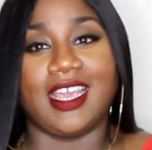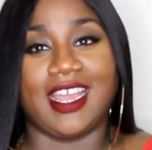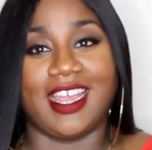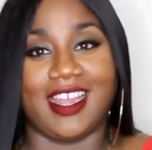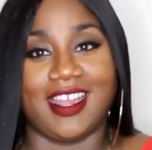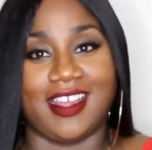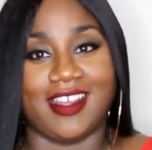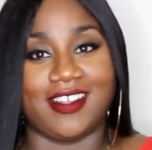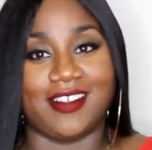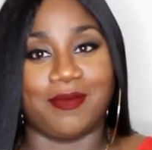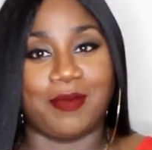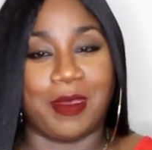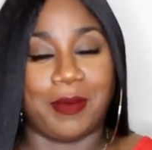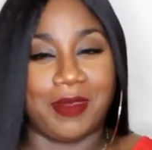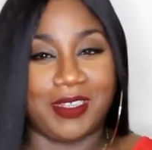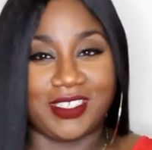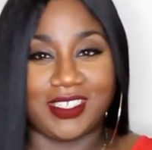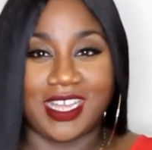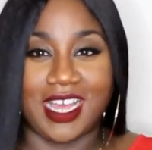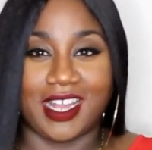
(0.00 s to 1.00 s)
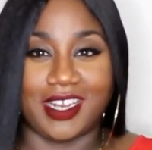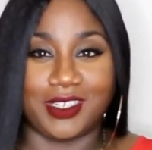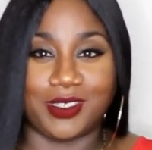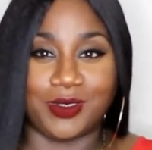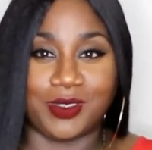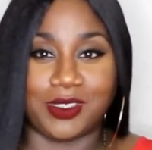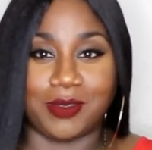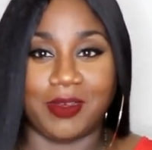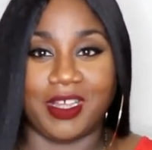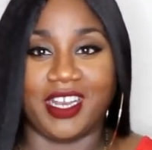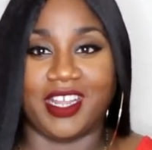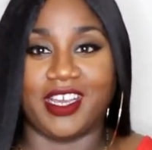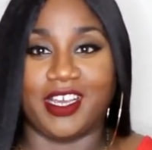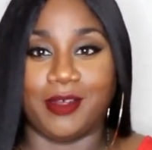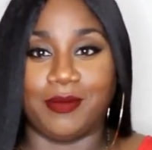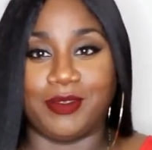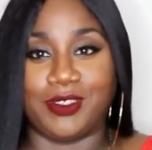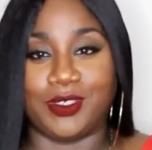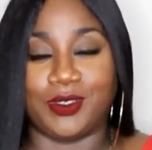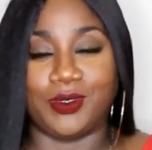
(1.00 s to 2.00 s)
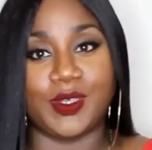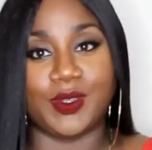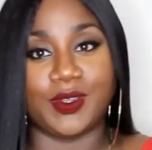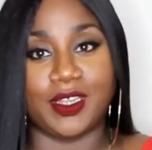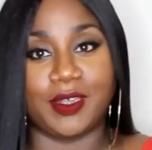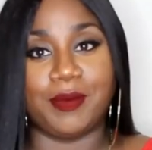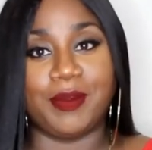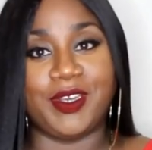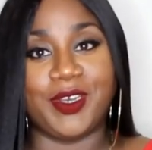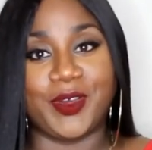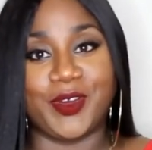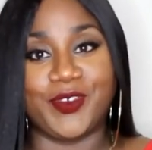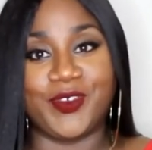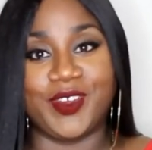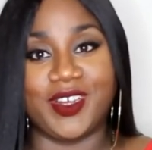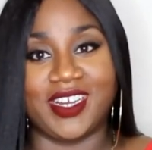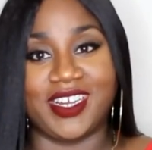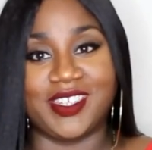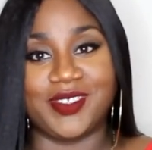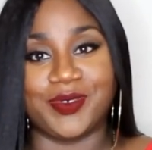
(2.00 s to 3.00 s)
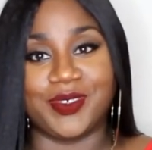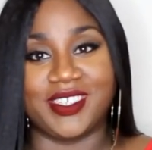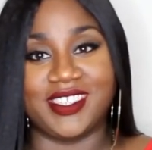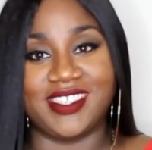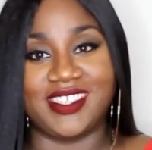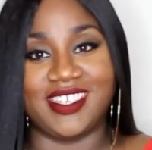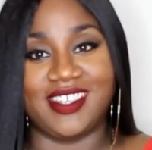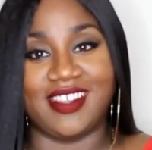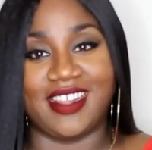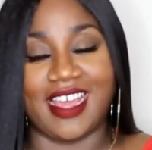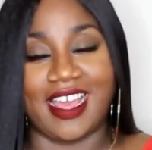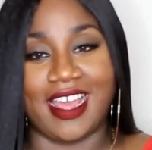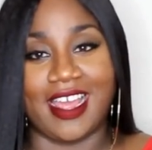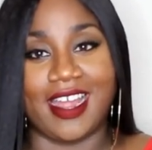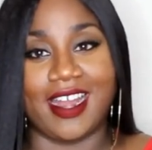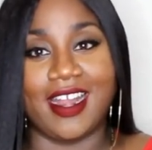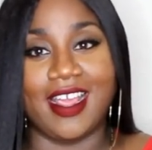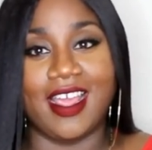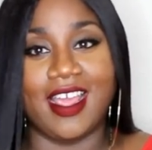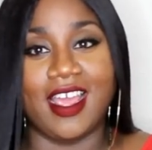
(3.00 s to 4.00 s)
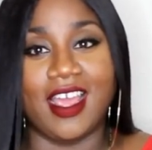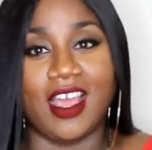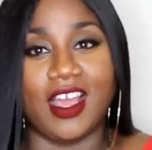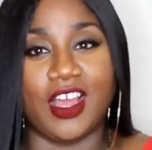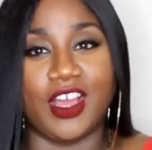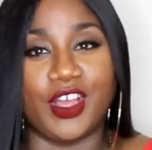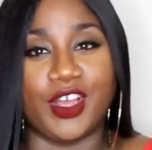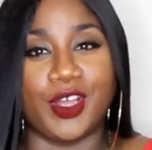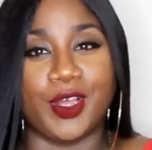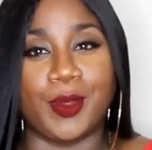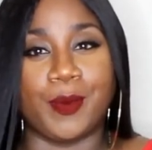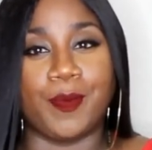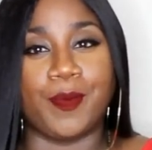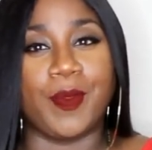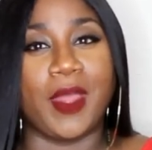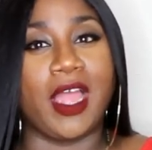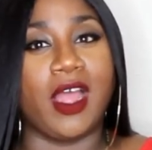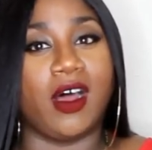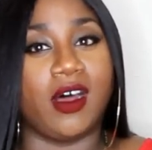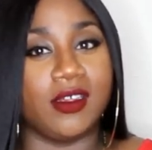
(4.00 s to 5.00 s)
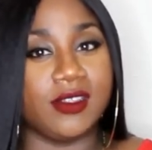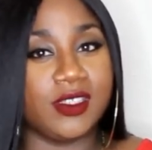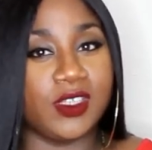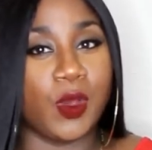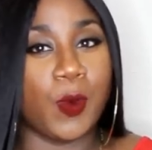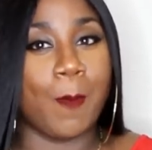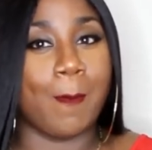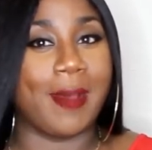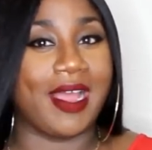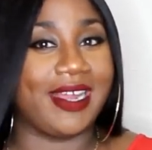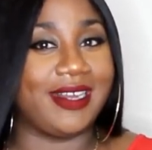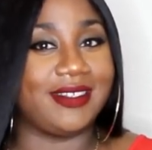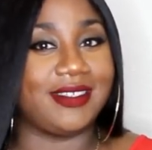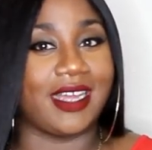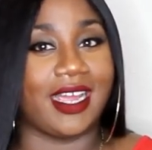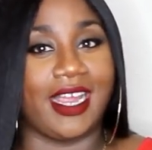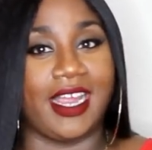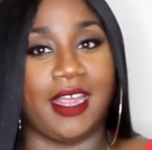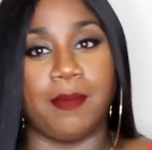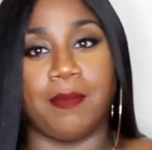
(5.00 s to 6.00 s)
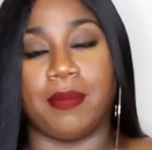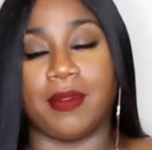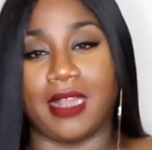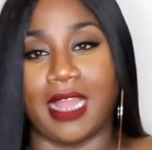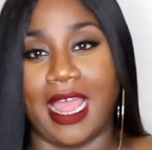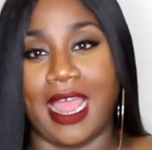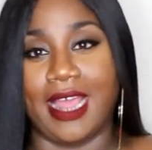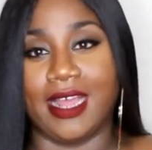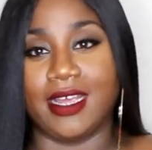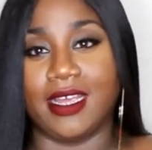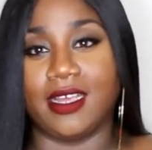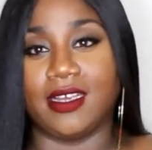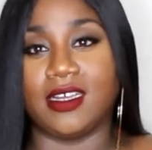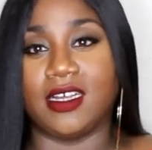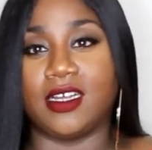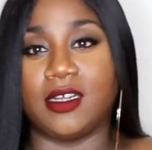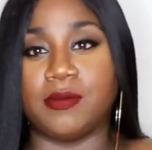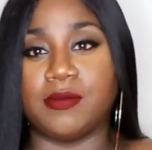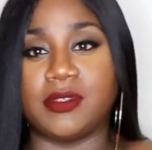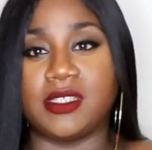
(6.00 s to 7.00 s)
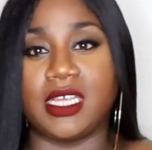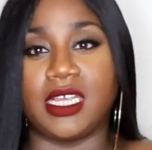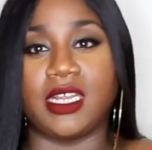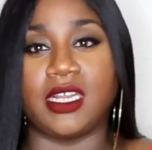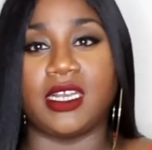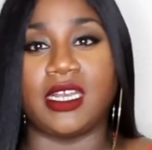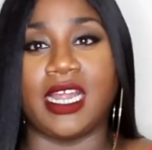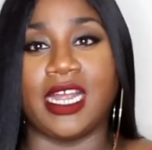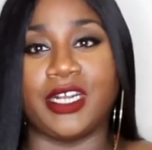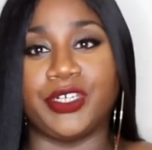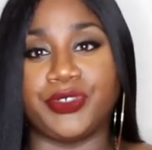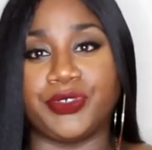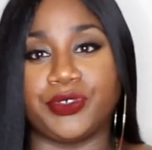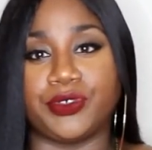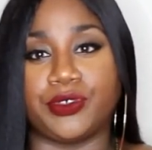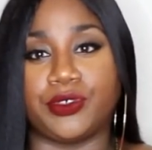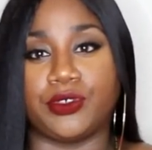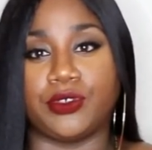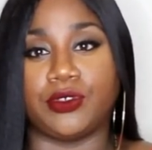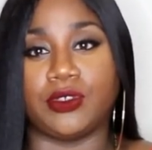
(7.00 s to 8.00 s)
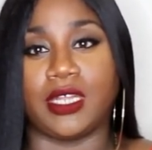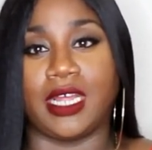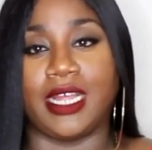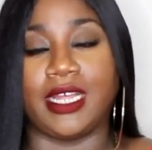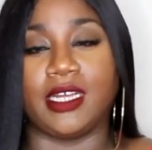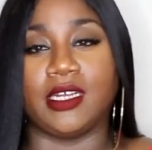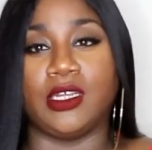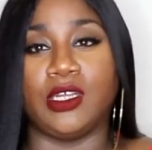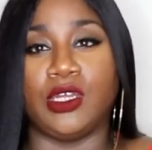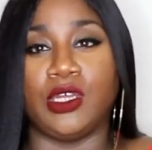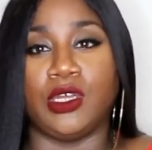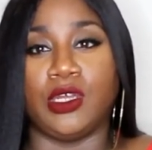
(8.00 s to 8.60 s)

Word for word: and maybe kind of do some kind of updo. So let me know if you guys want to see that. Um, I also might dye it black. It comes in a natural like